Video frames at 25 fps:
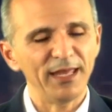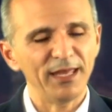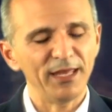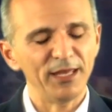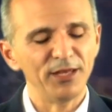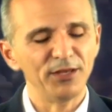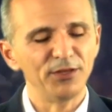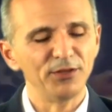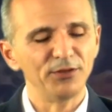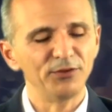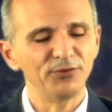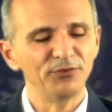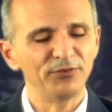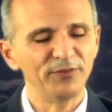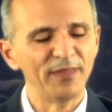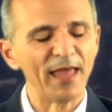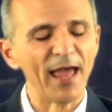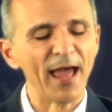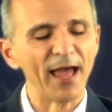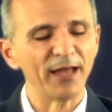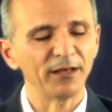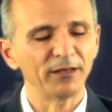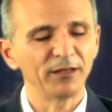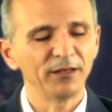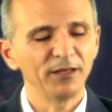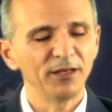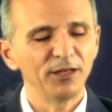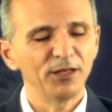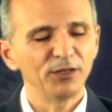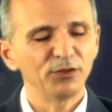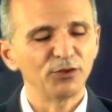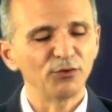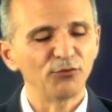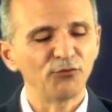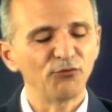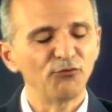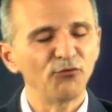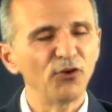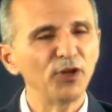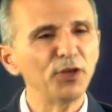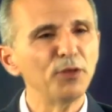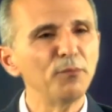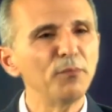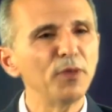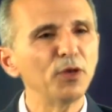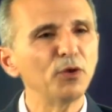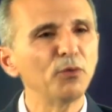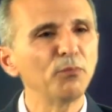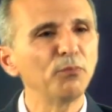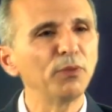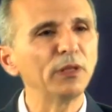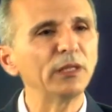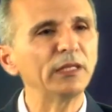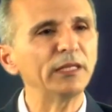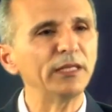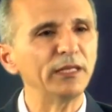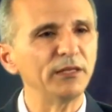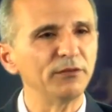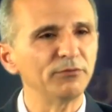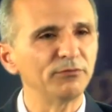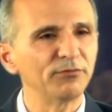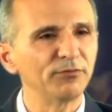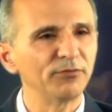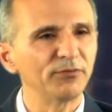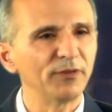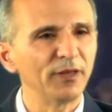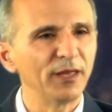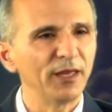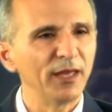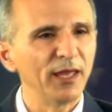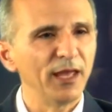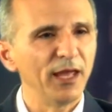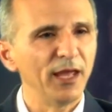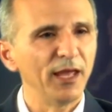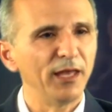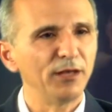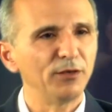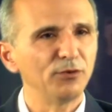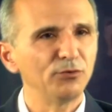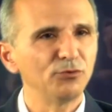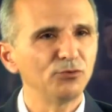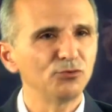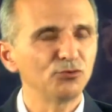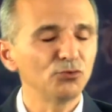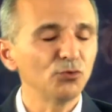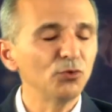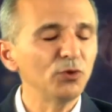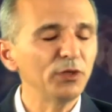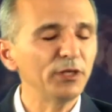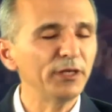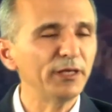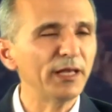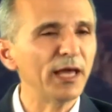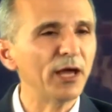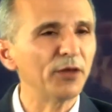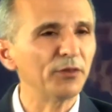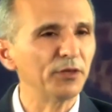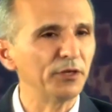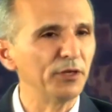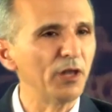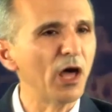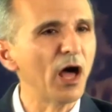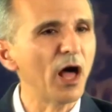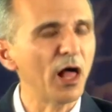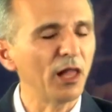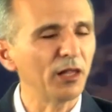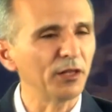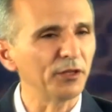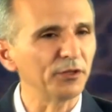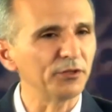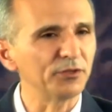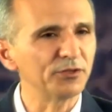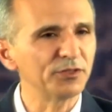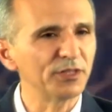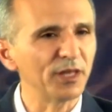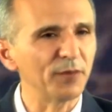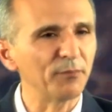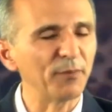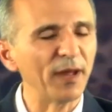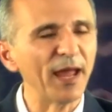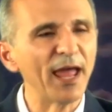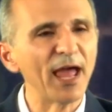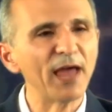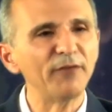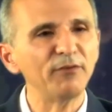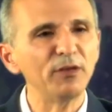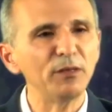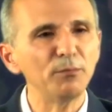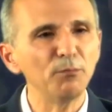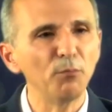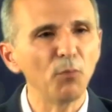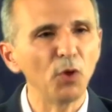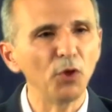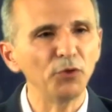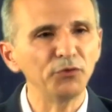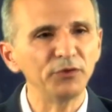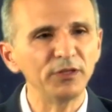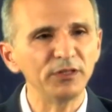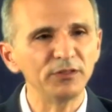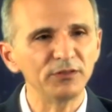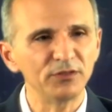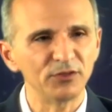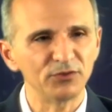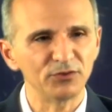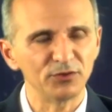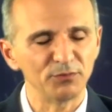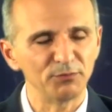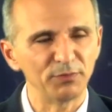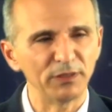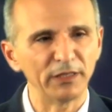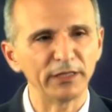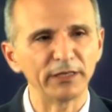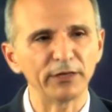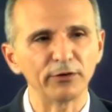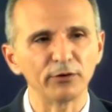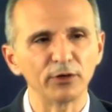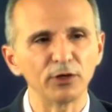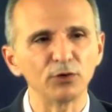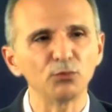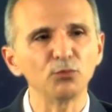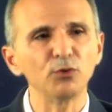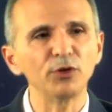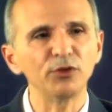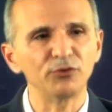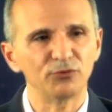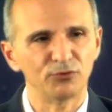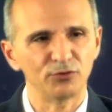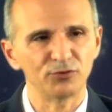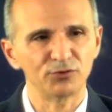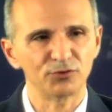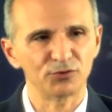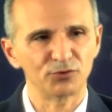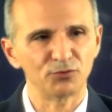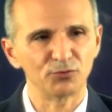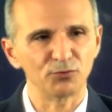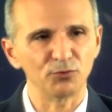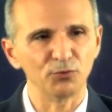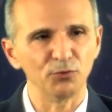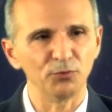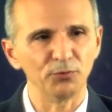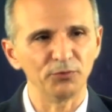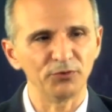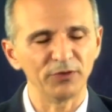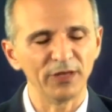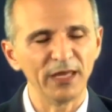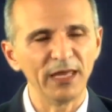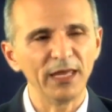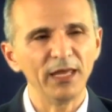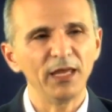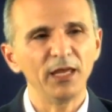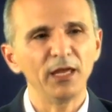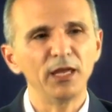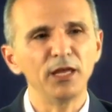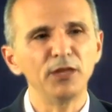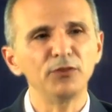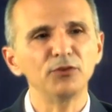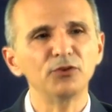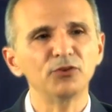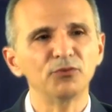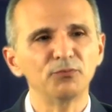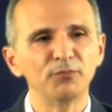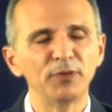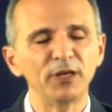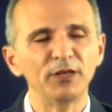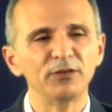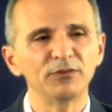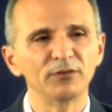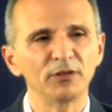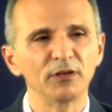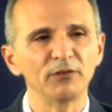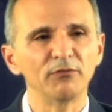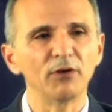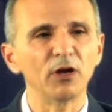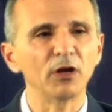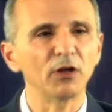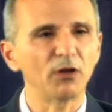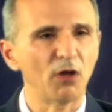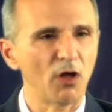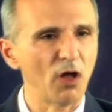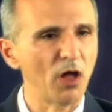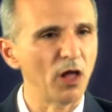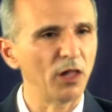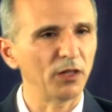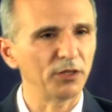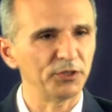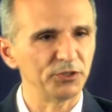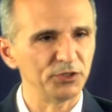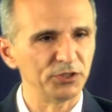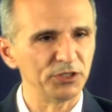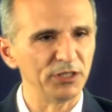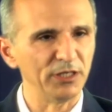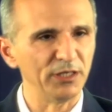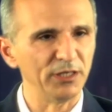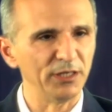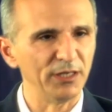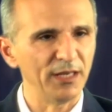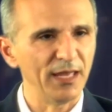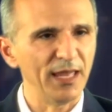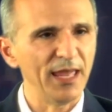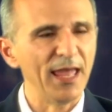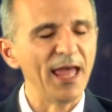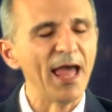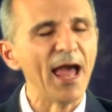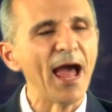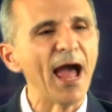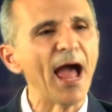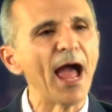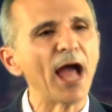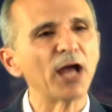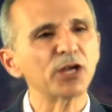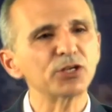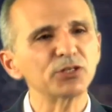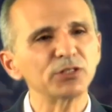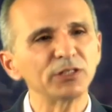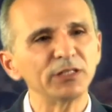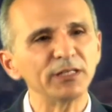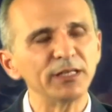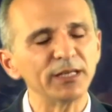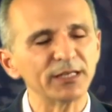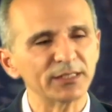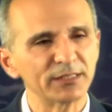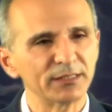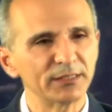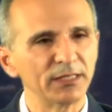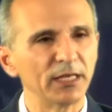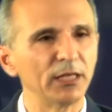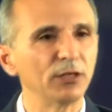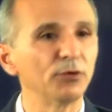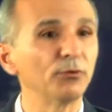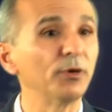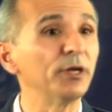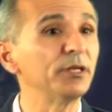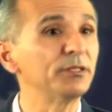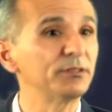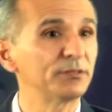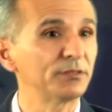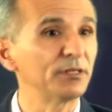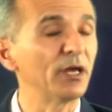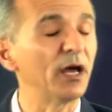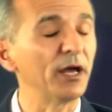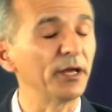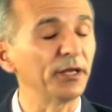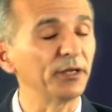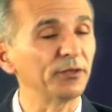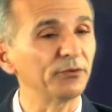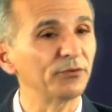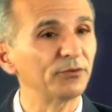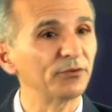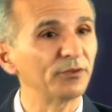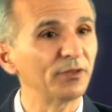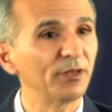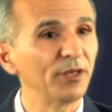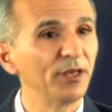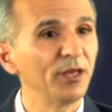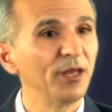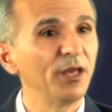is that the fundamental belief and truly now the knowledge that by having multidisciplinary research groups in the space of oncology actually accelerates science.